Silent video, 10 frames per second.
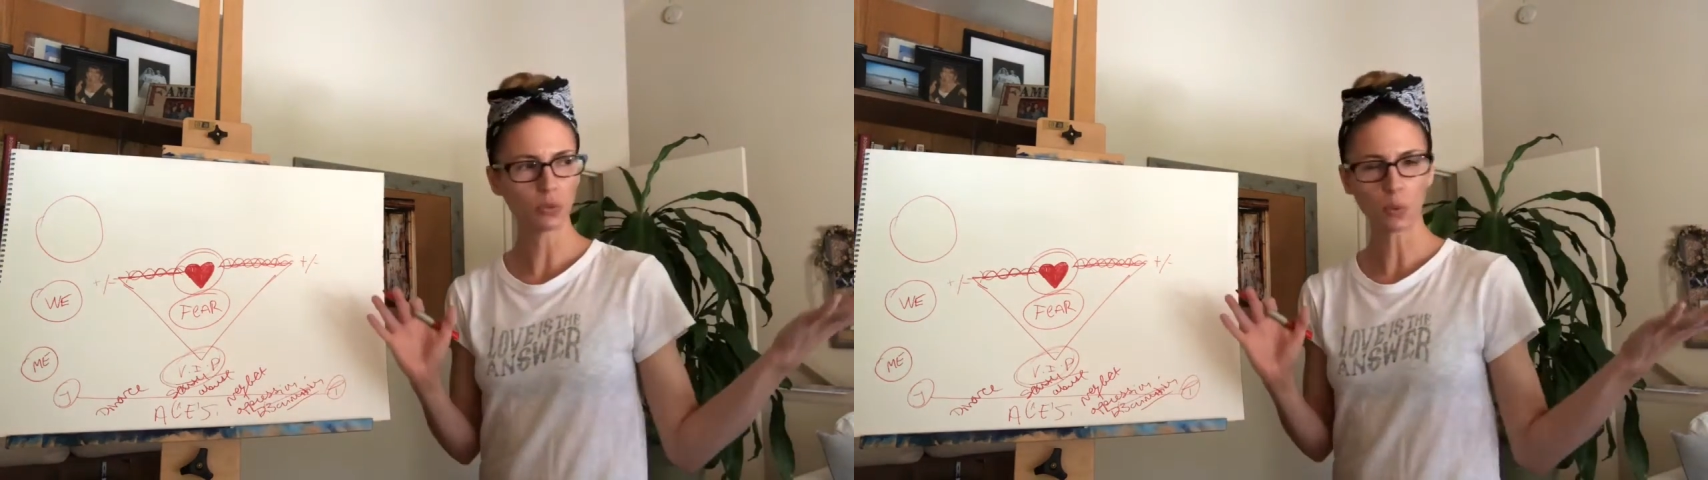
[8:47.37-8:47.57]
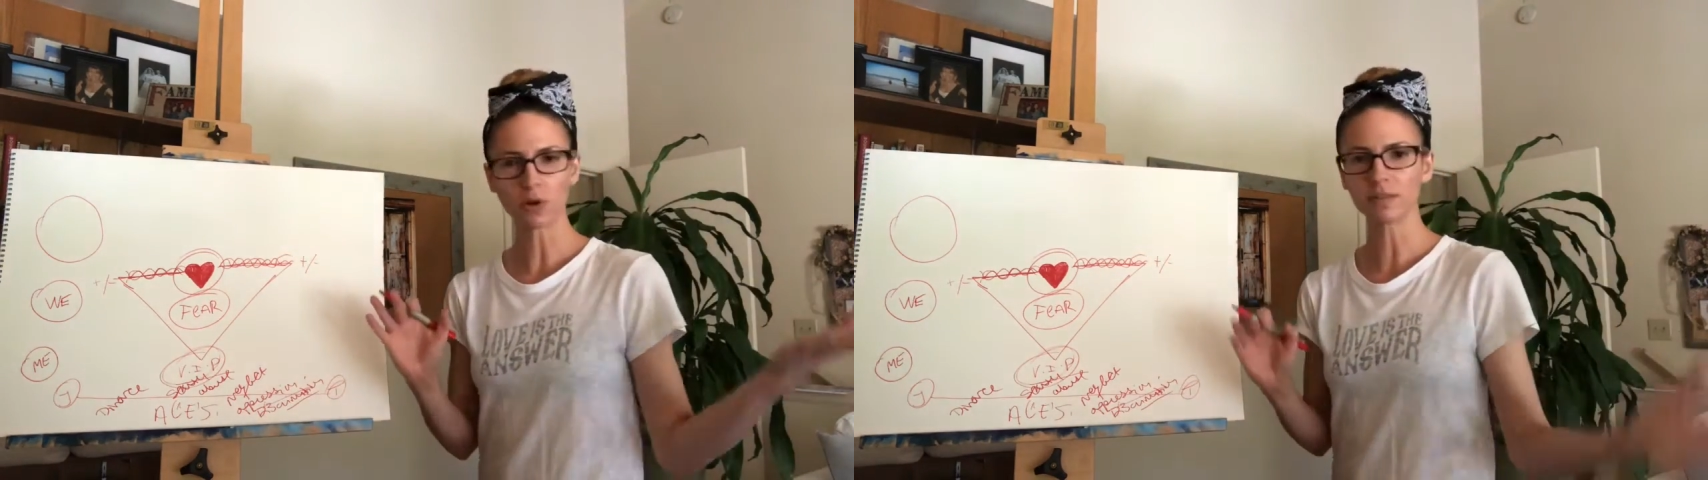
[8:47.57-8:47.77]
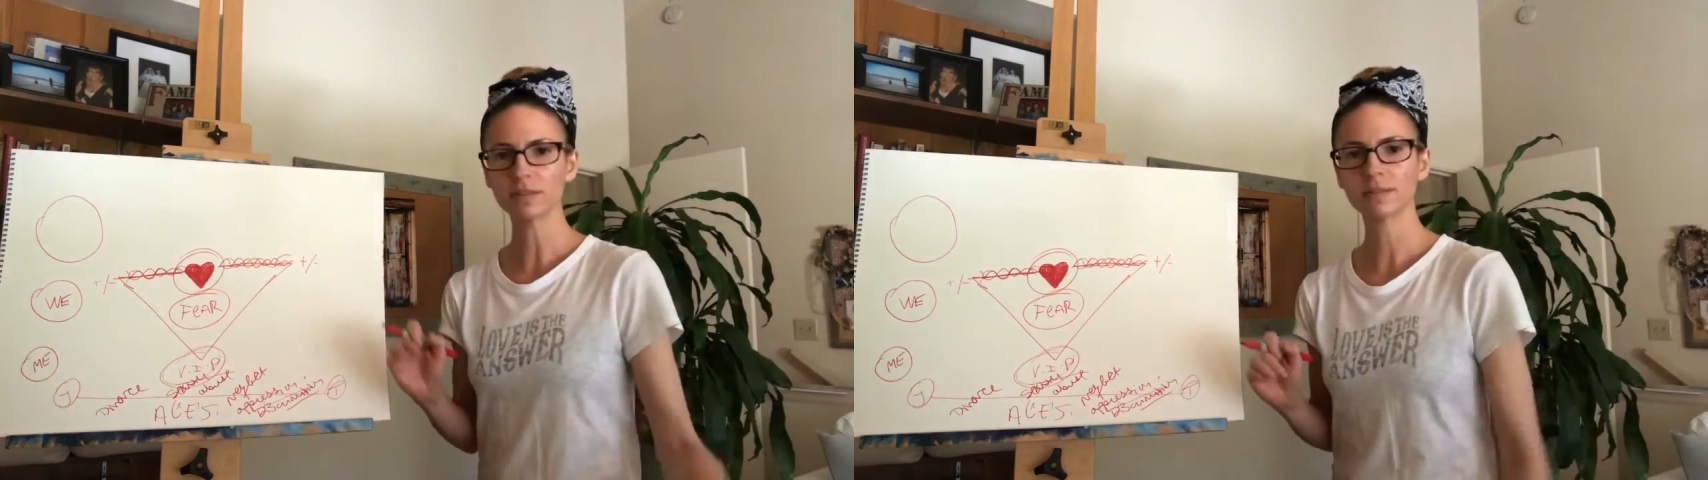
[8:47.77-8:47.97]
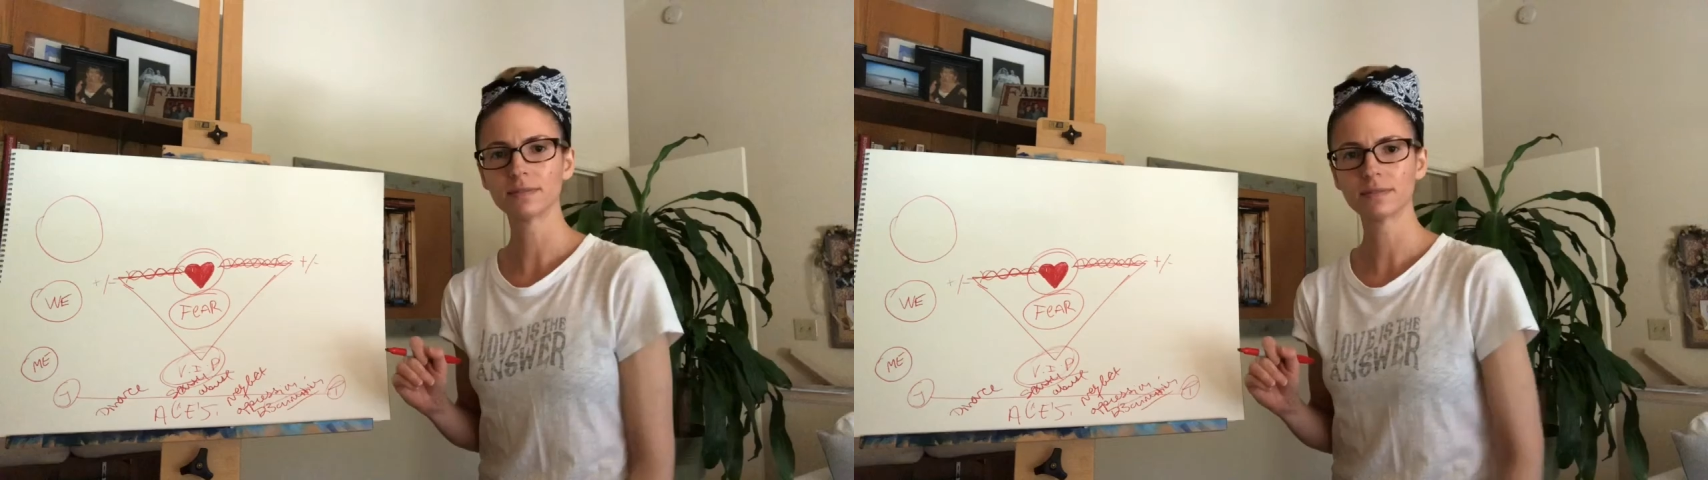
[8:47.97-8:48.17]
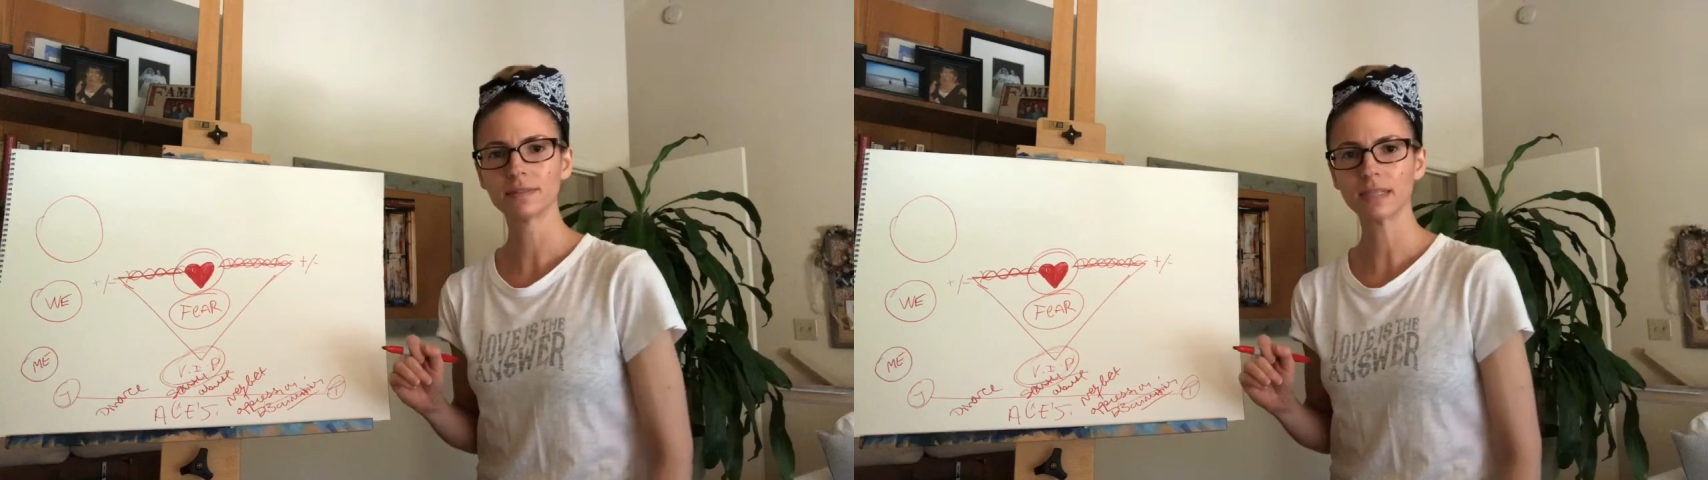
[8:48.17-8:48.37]
the world.
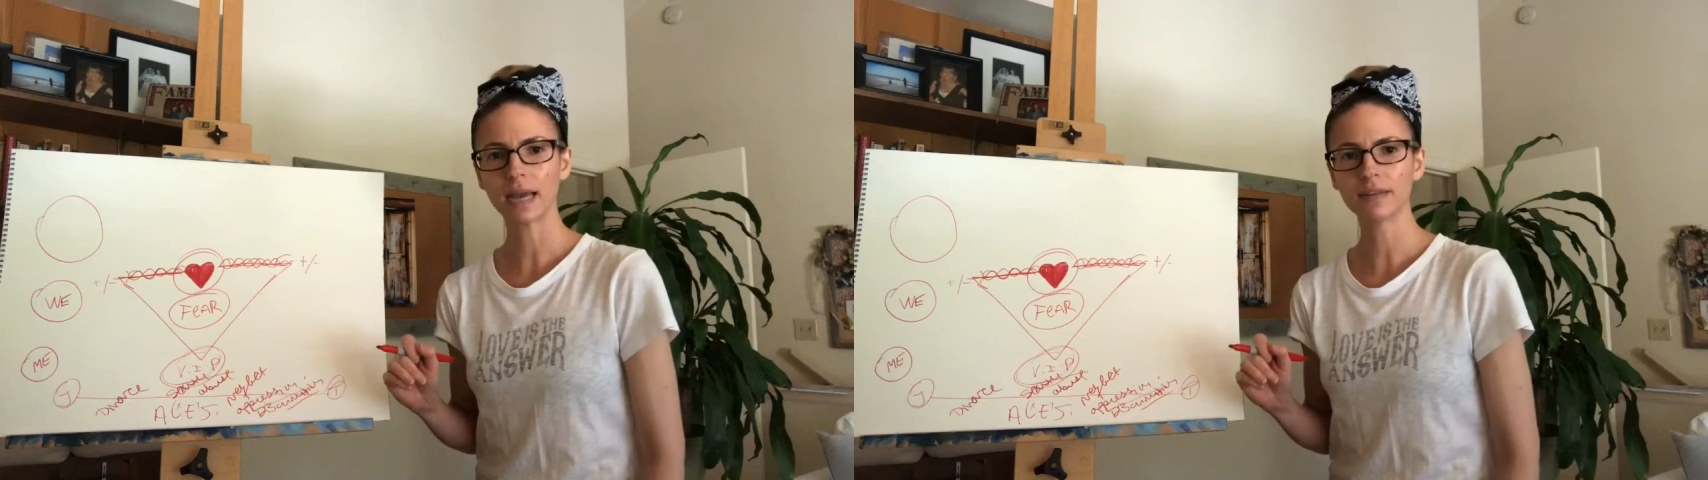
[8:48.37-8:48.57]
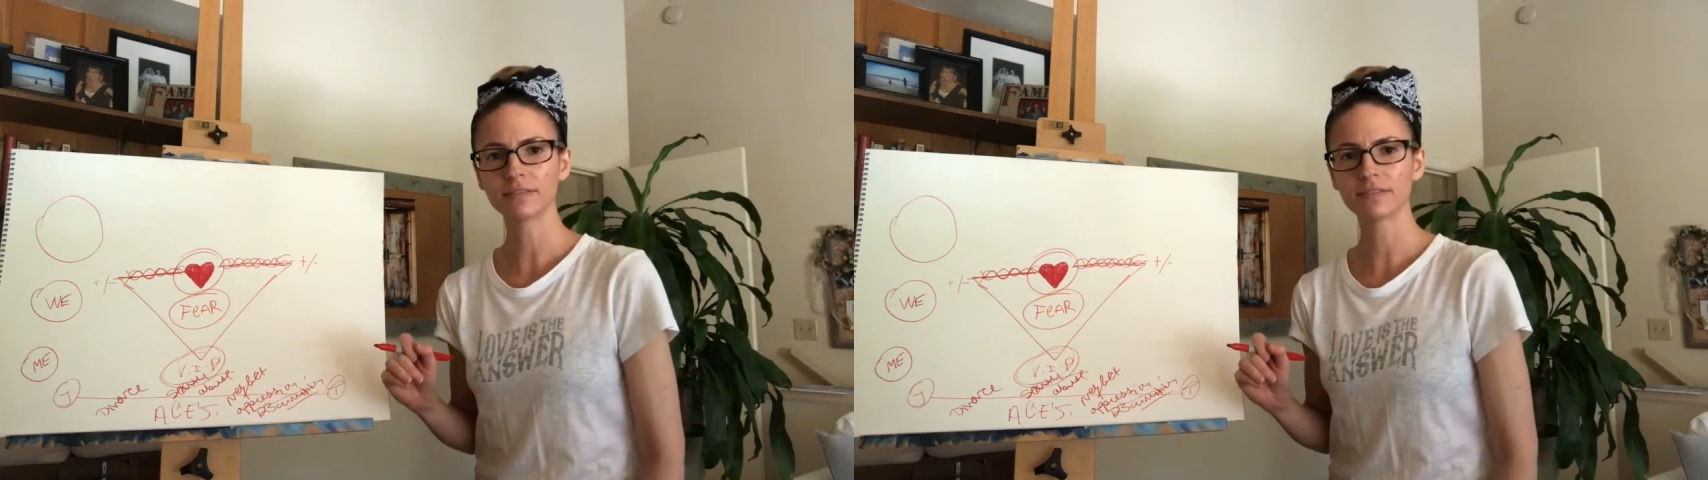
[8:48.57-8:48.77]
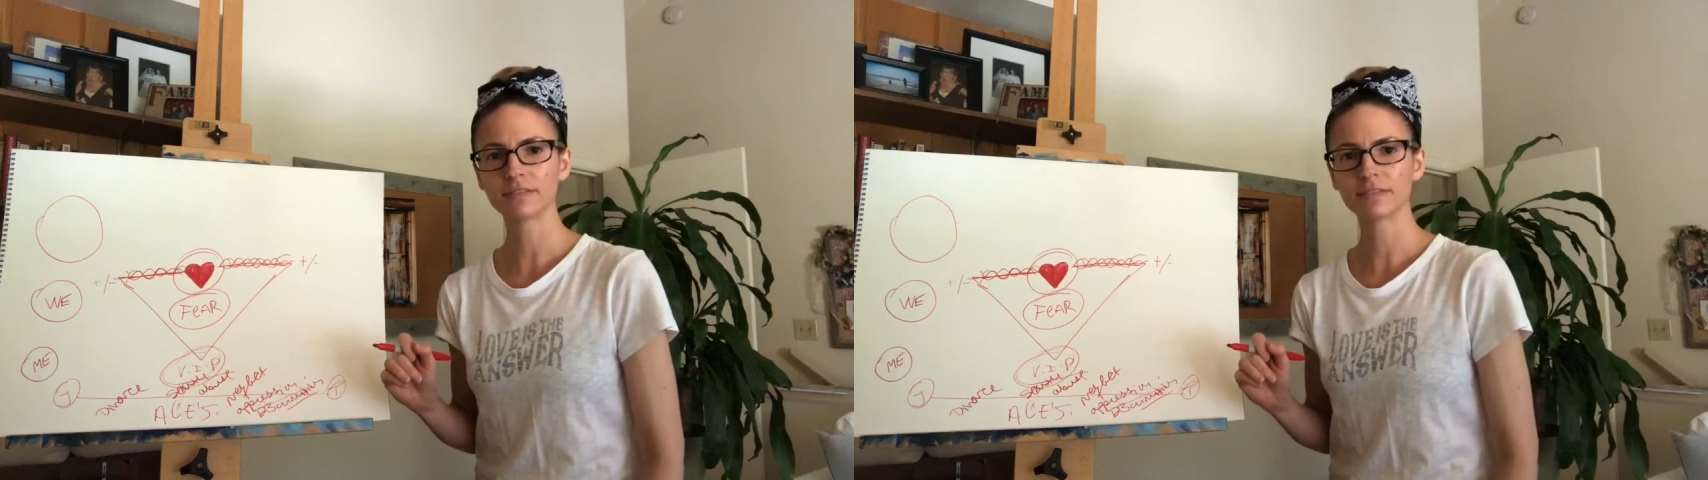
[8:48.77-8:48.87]
It's kind of